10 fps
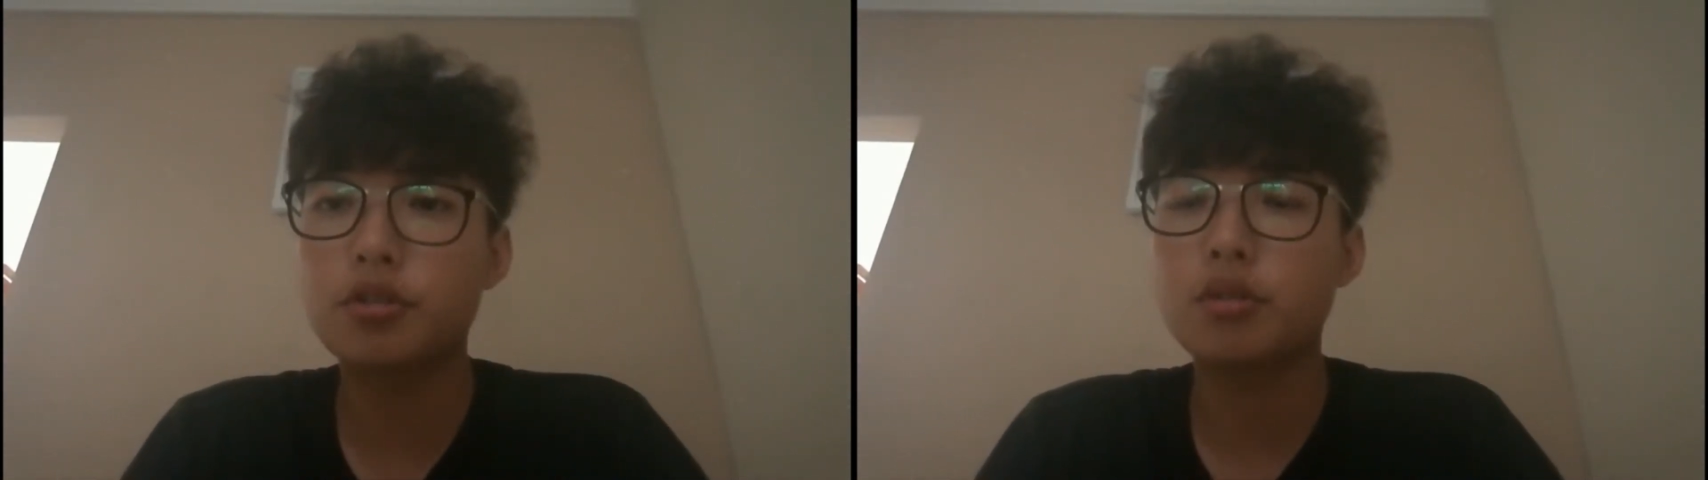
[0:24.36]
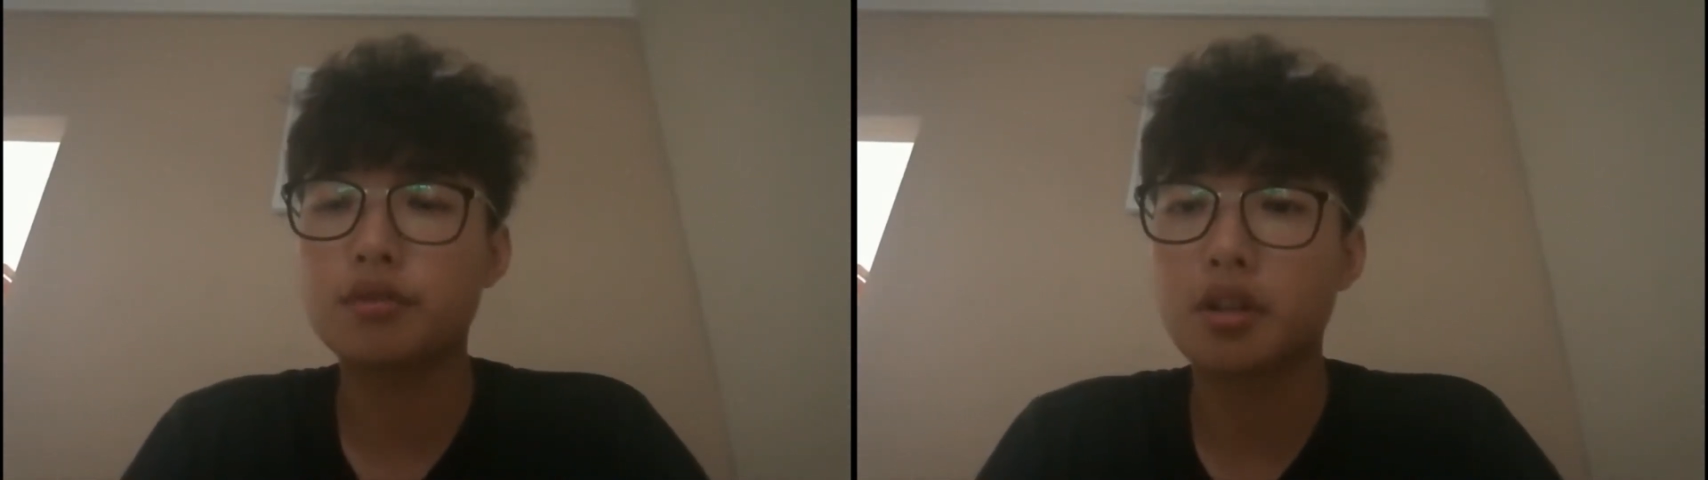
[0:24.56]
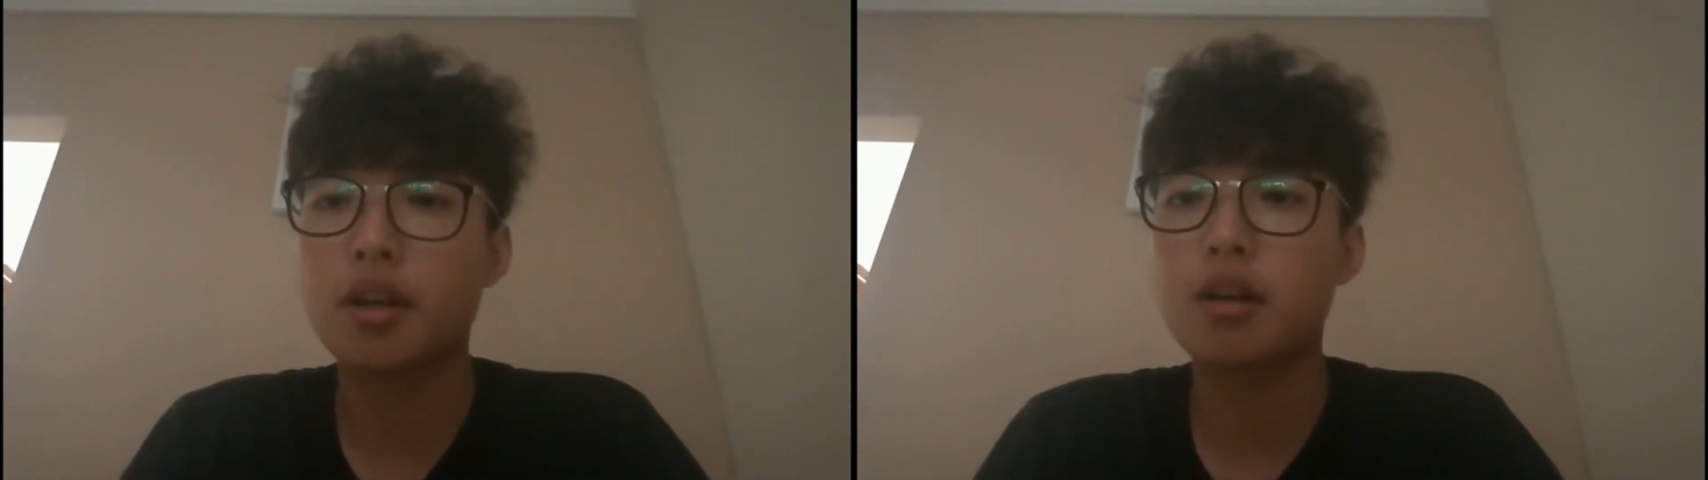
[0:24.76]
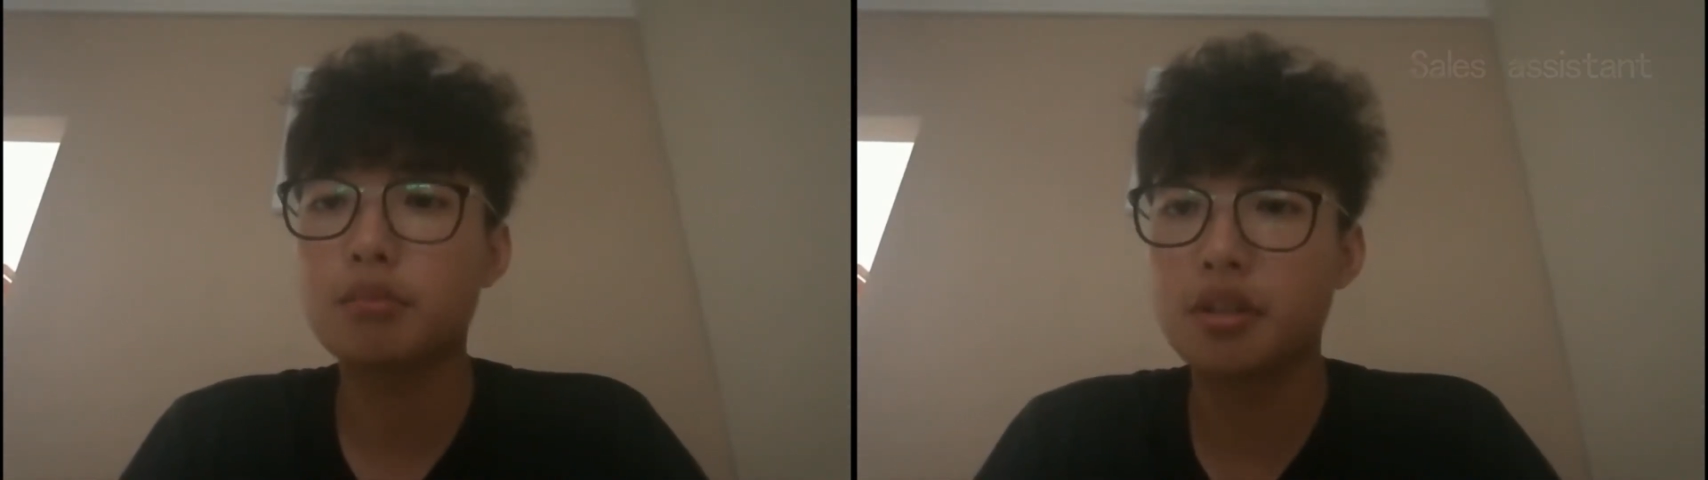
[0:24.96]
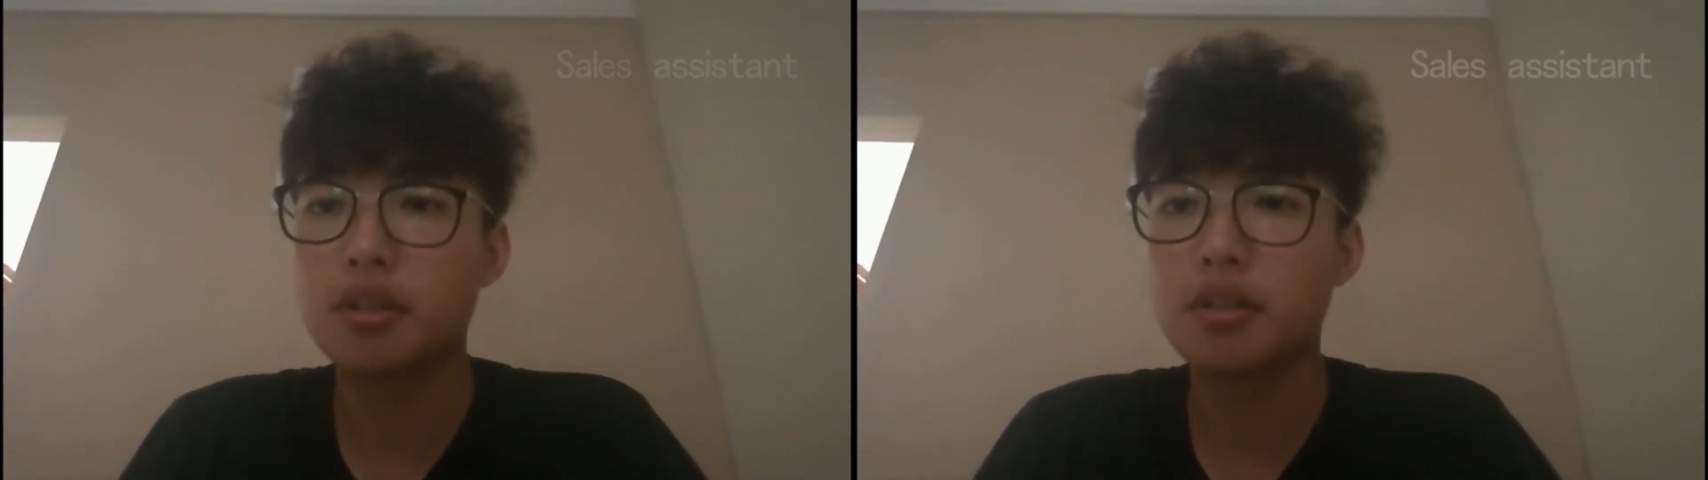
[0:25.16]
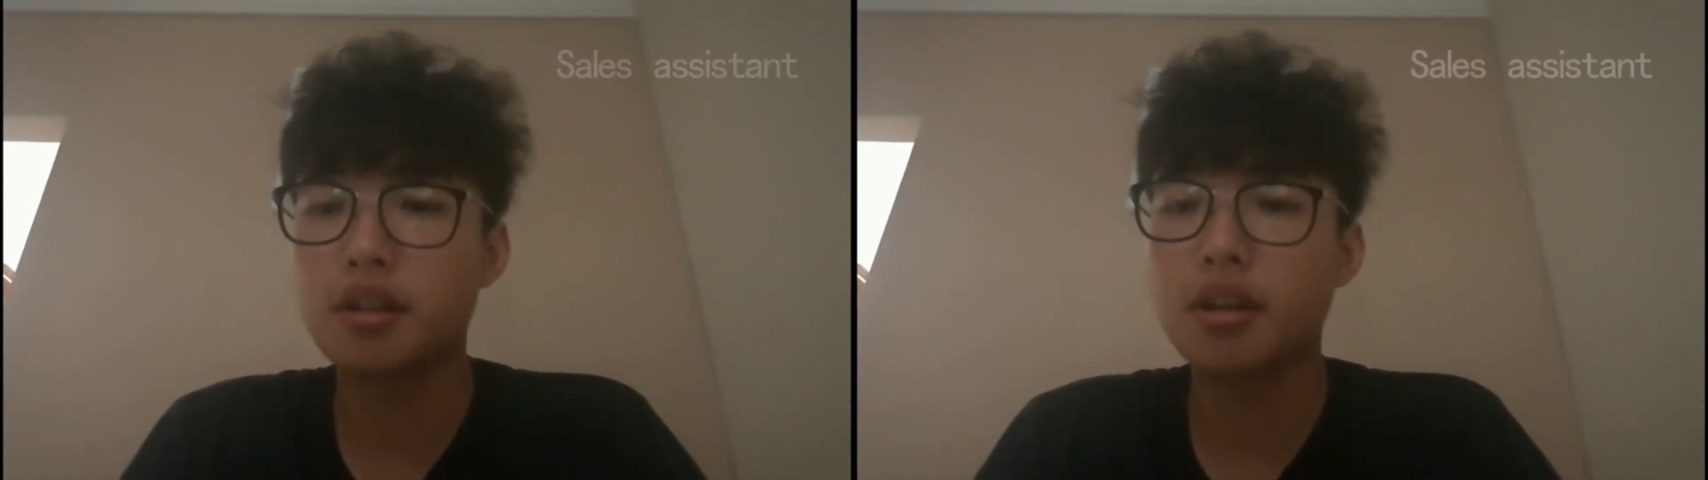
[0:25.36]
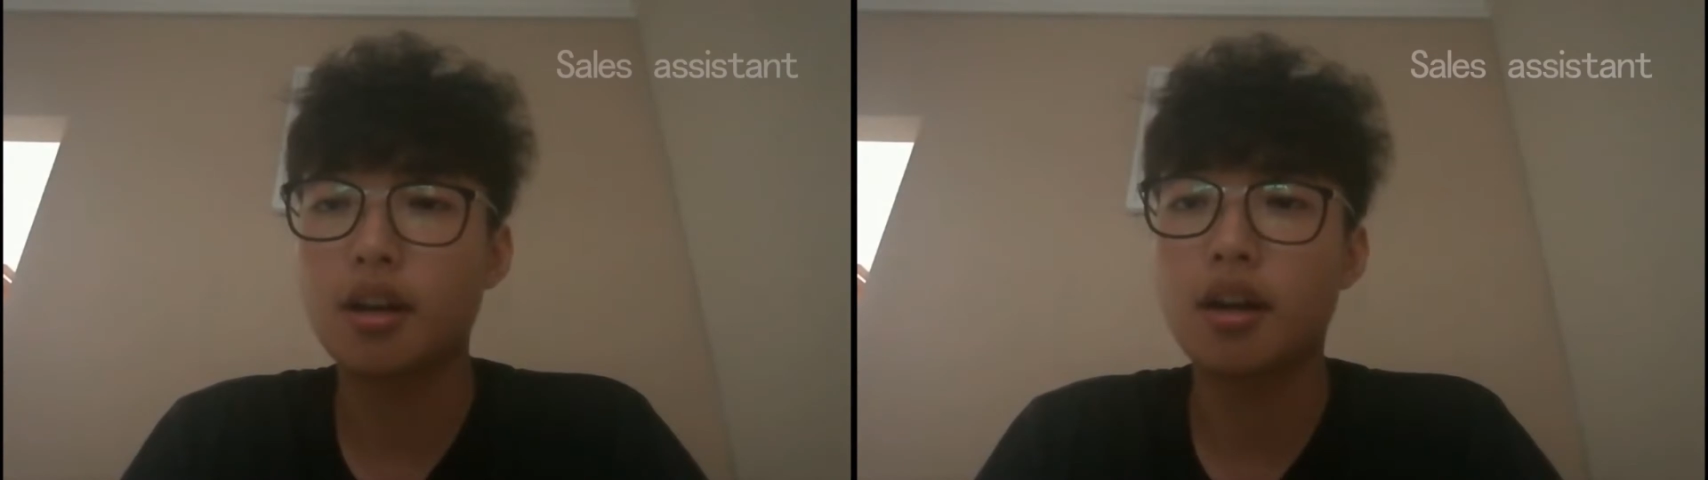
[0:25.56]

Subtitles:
of the company,